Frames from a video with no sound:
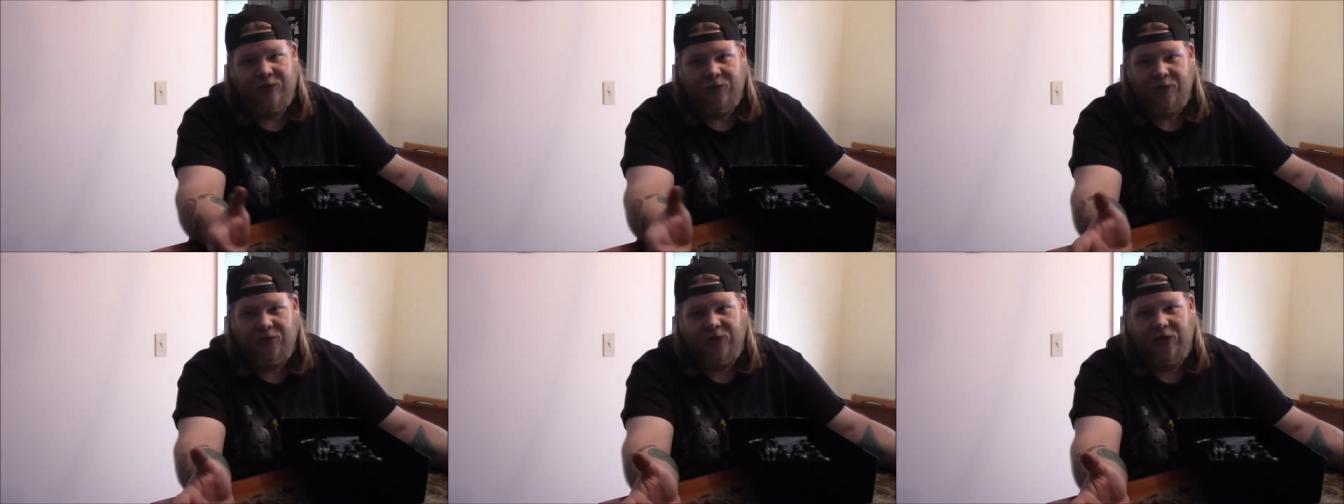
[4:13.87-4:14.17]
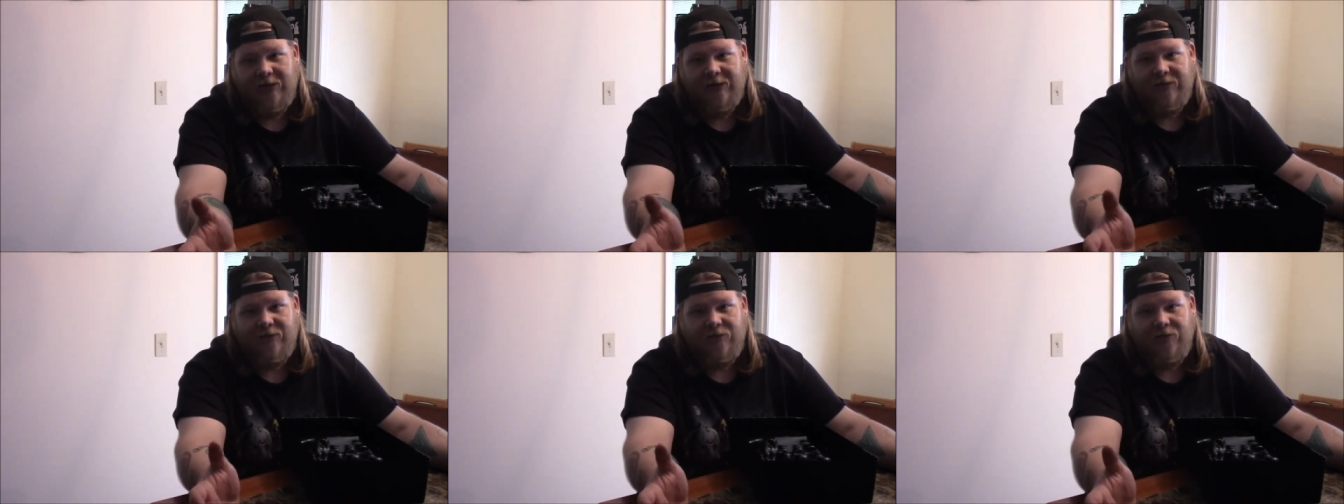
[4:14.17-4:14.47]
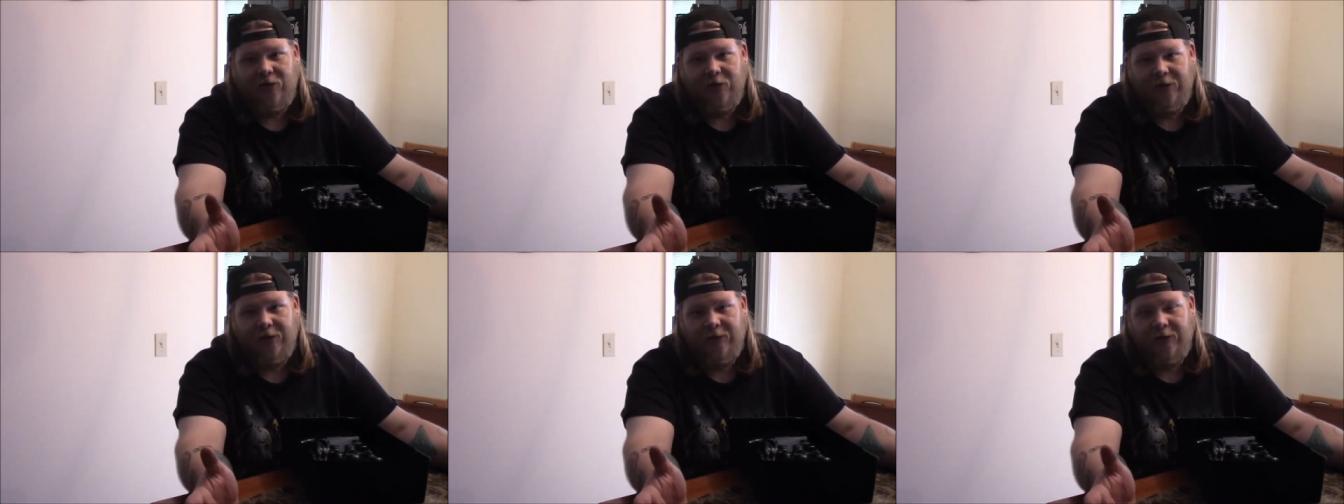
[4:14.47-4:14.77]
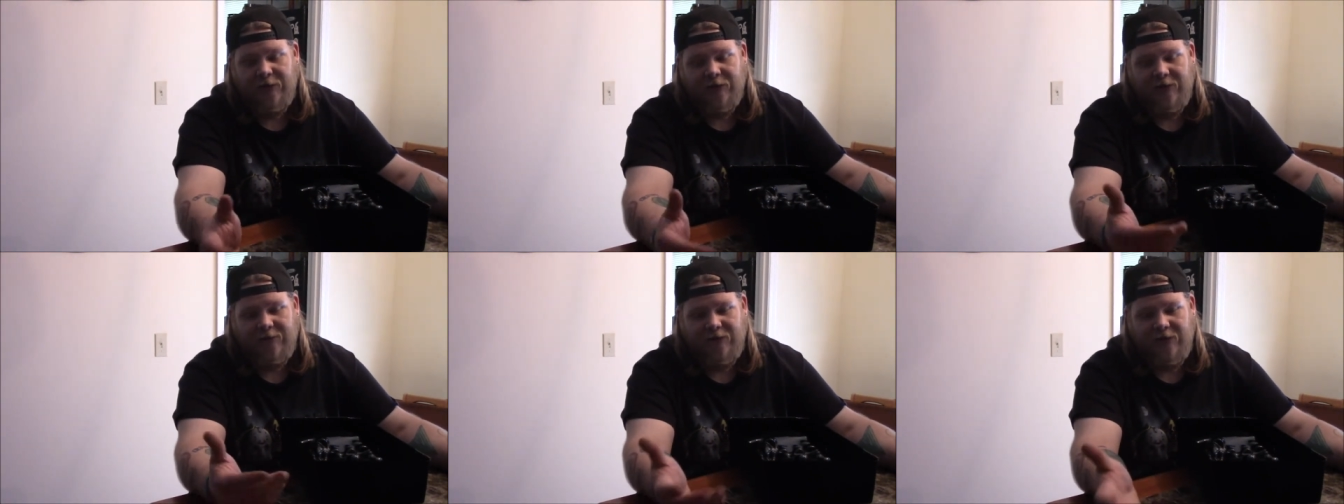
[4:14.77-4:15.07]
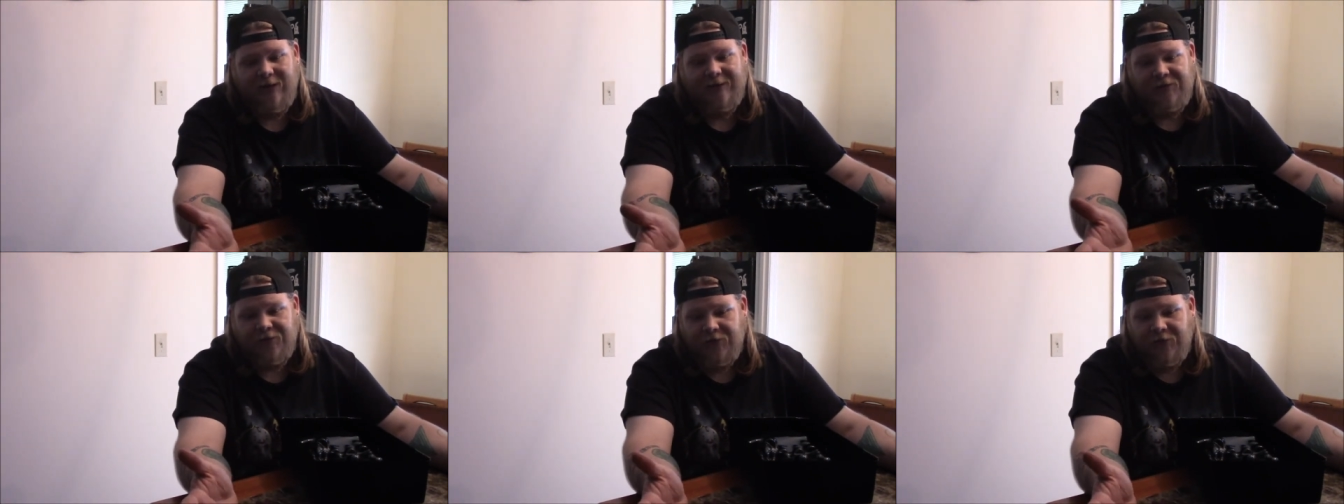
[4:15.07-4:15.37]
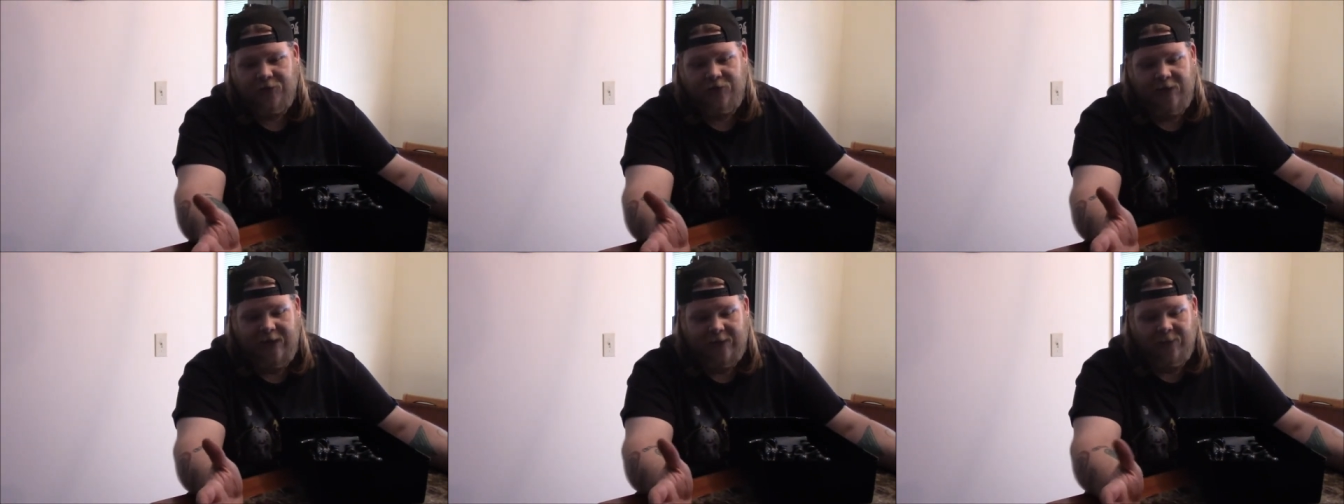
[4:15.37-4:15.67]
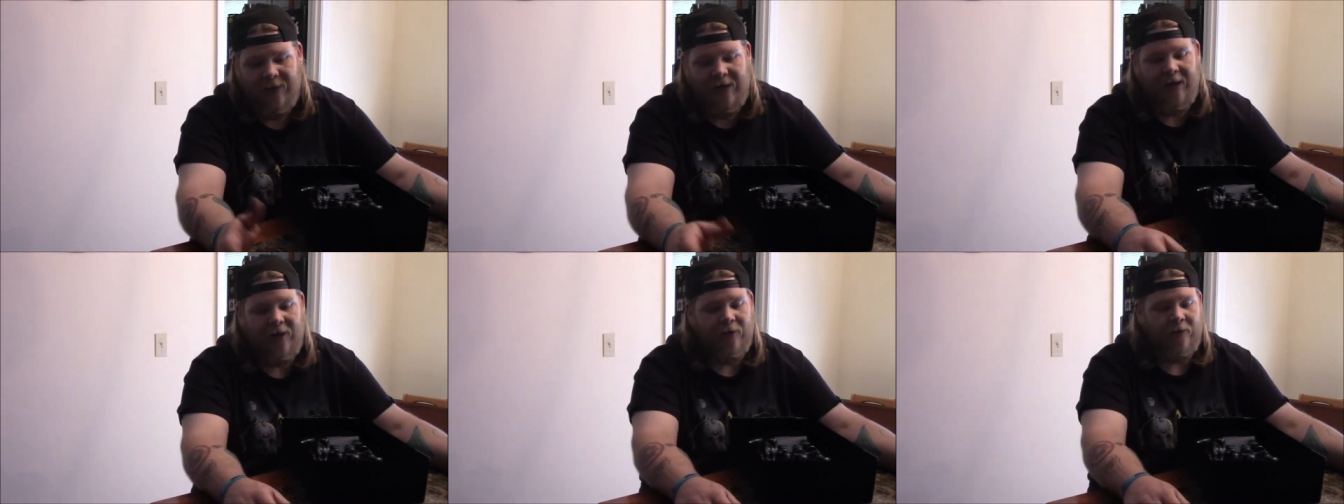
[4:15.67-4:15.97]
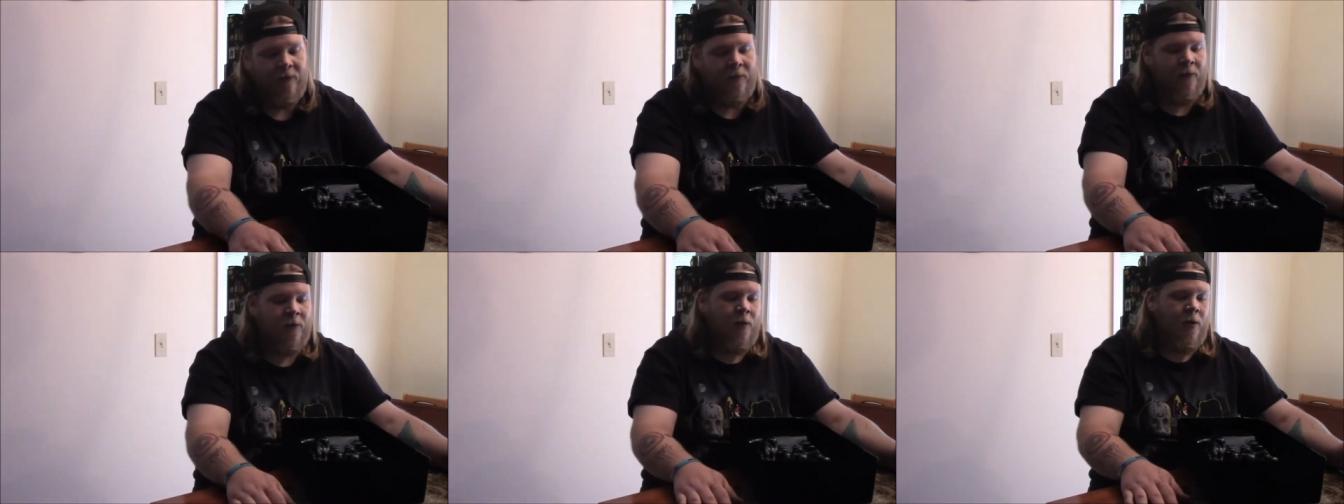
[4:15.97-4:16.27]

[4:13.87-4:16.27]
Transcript: I don't know if you guys have heard of those. If not, you should go check them out.